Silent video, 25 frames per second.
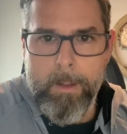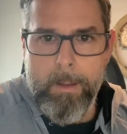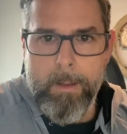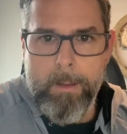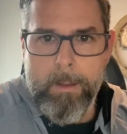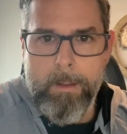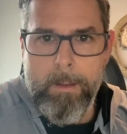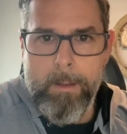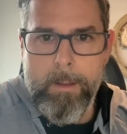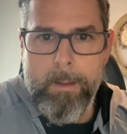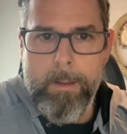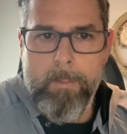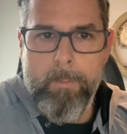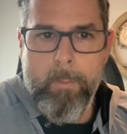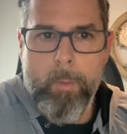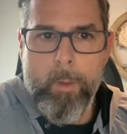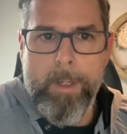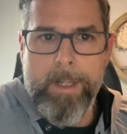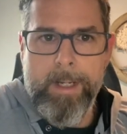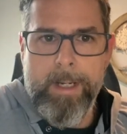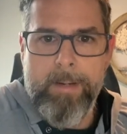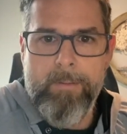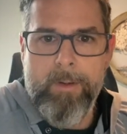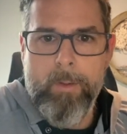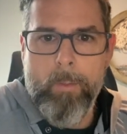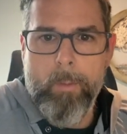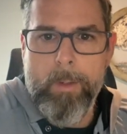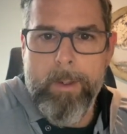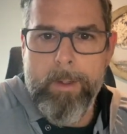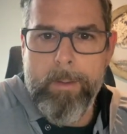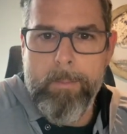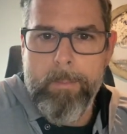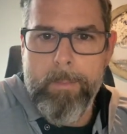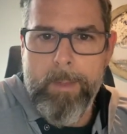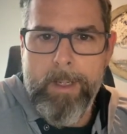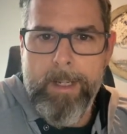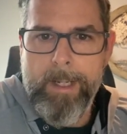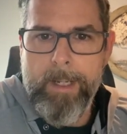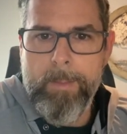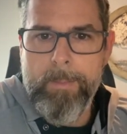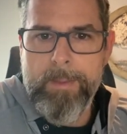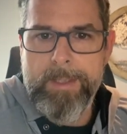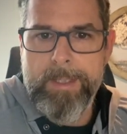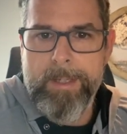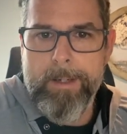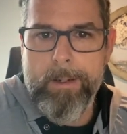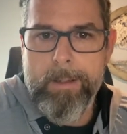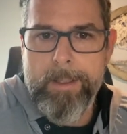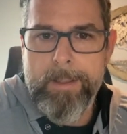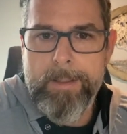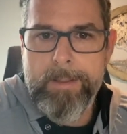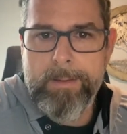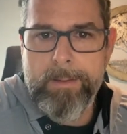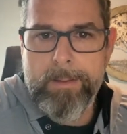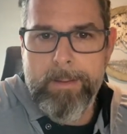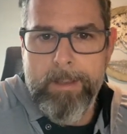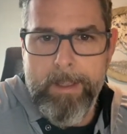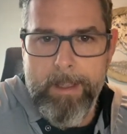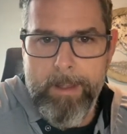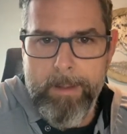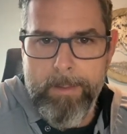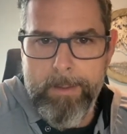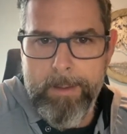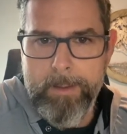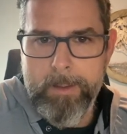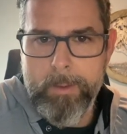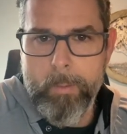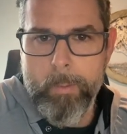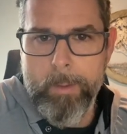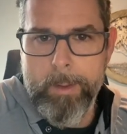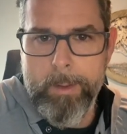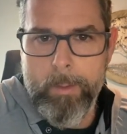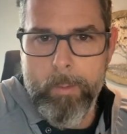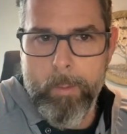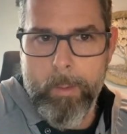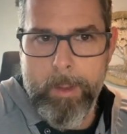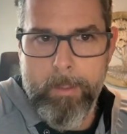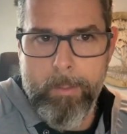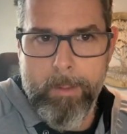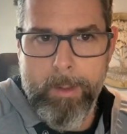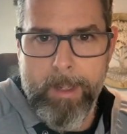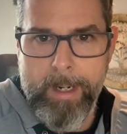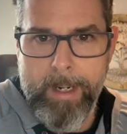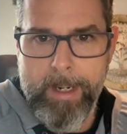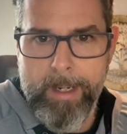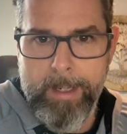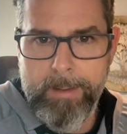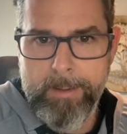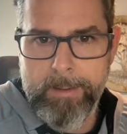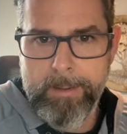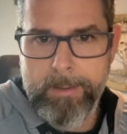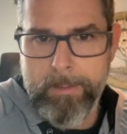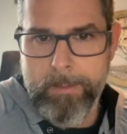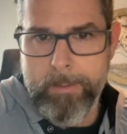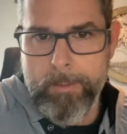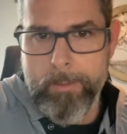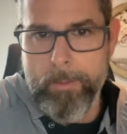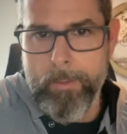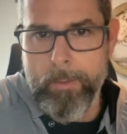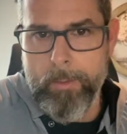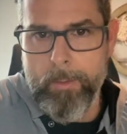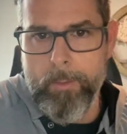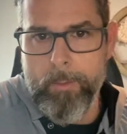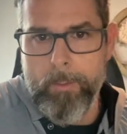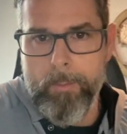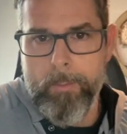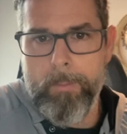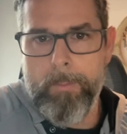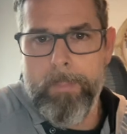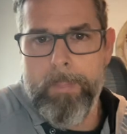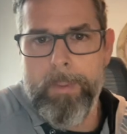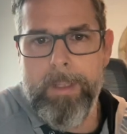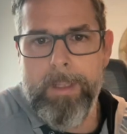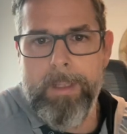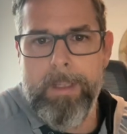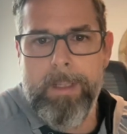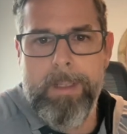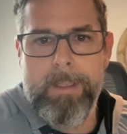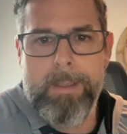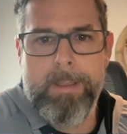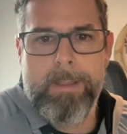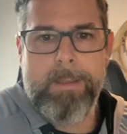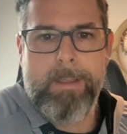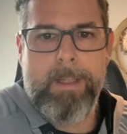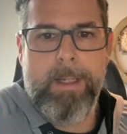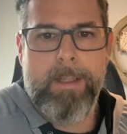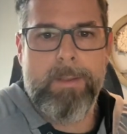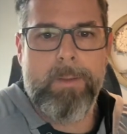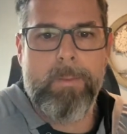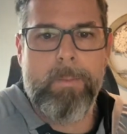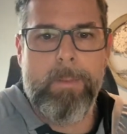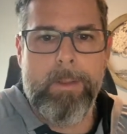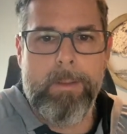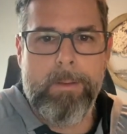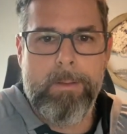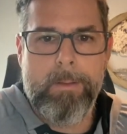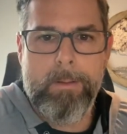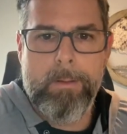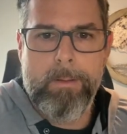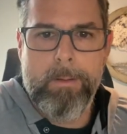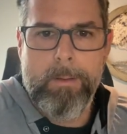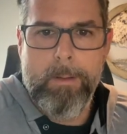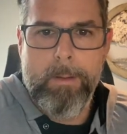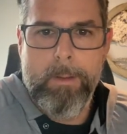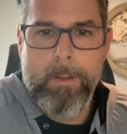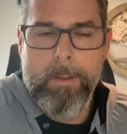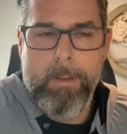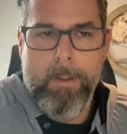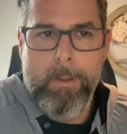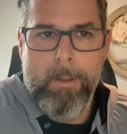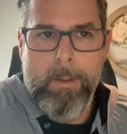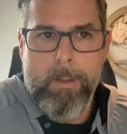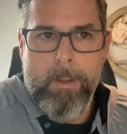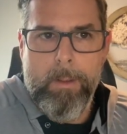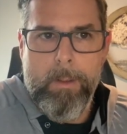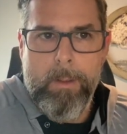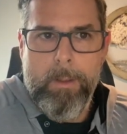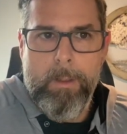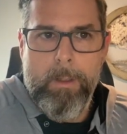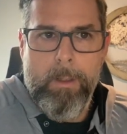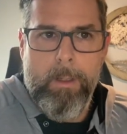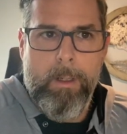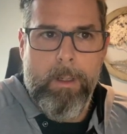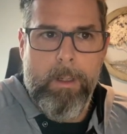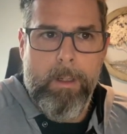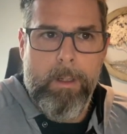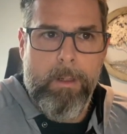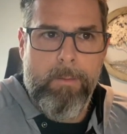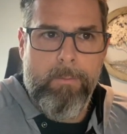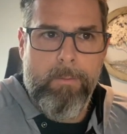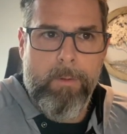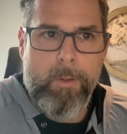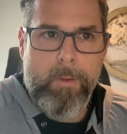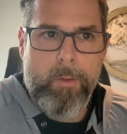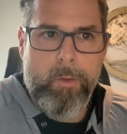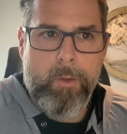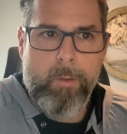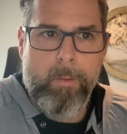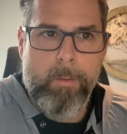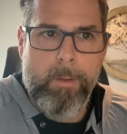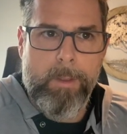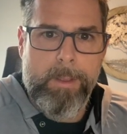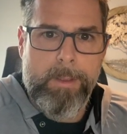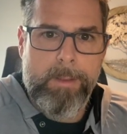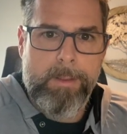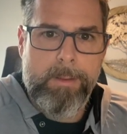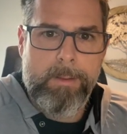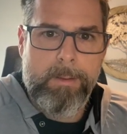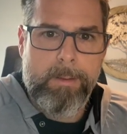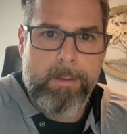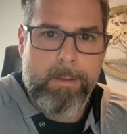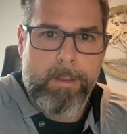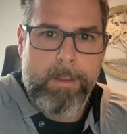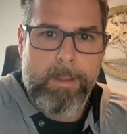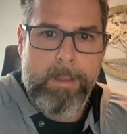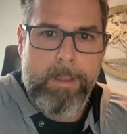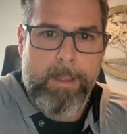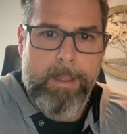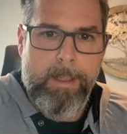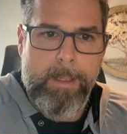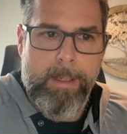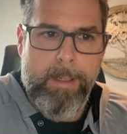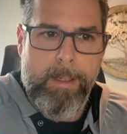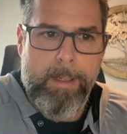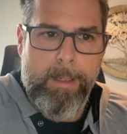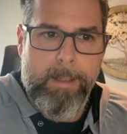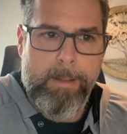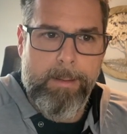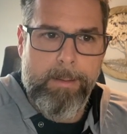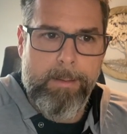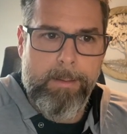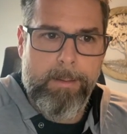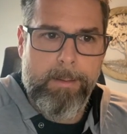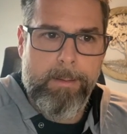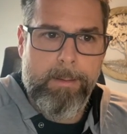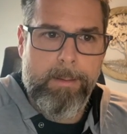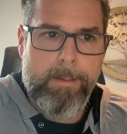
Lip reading: Good morning, everyone. My name is Eris, and this week we were asked to pick an assessment of our choice and